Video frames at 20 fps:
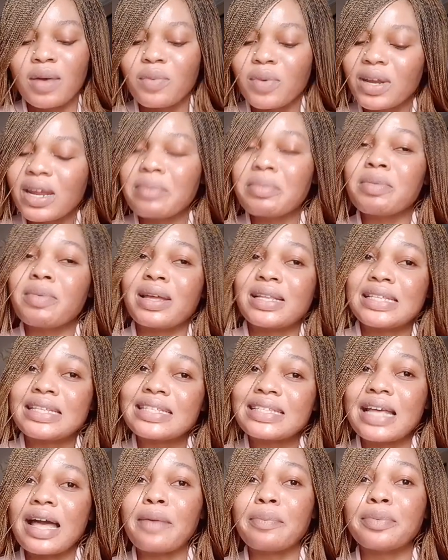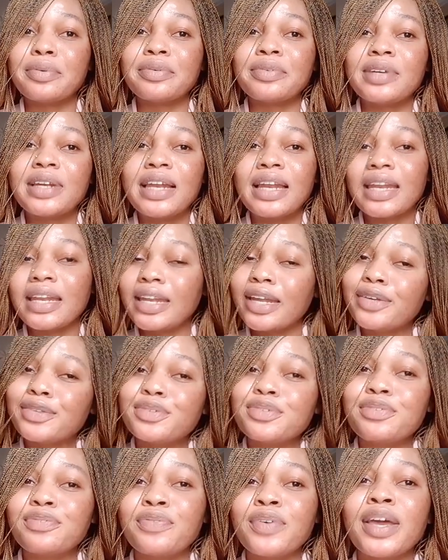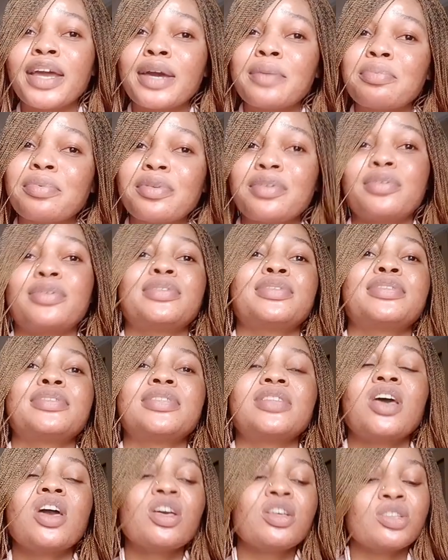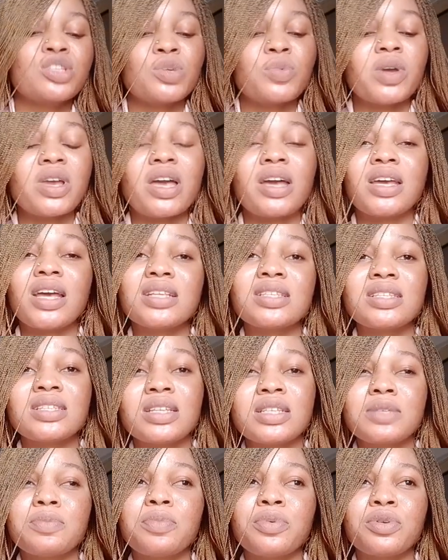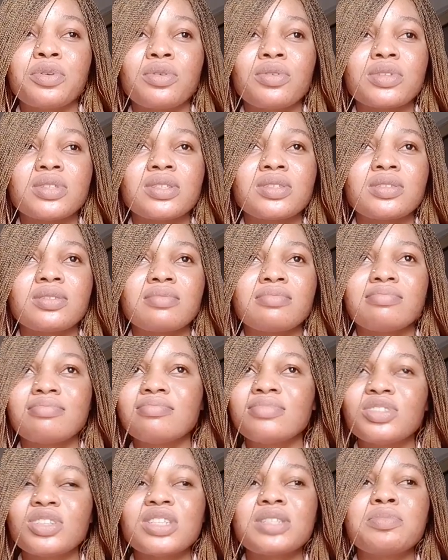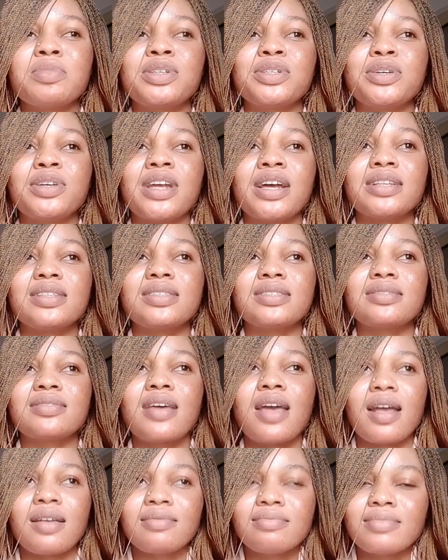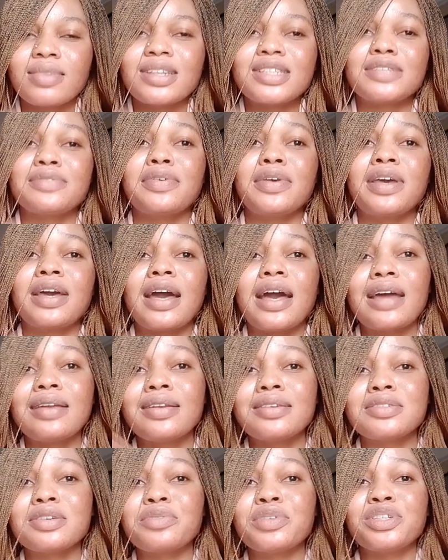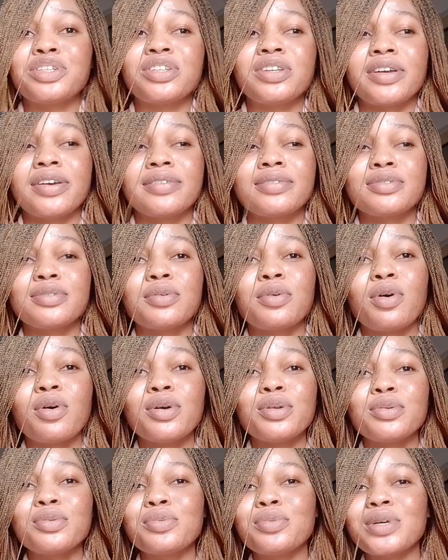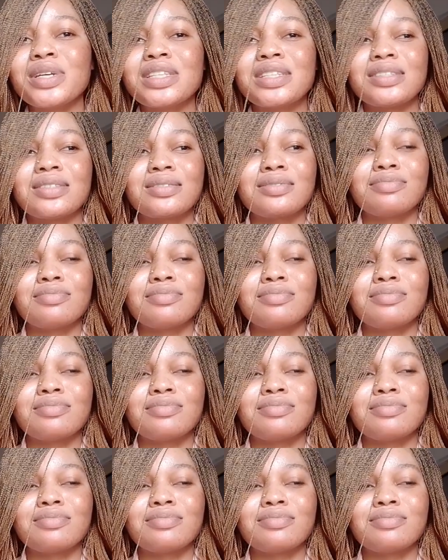what i mean by things happen they do fake products so when you are getting these products just make sure that it's fake and there's original so always